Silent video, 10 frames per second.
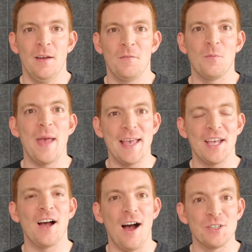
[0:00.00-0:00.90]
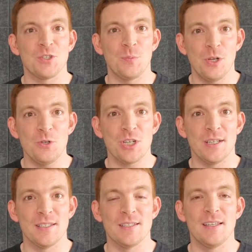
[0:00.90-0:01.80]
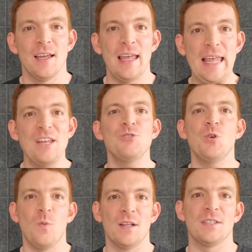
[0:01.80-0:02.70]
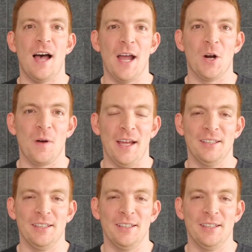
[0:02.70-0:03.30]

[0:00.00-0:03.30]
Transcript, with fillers: for making contributions into one's I R A.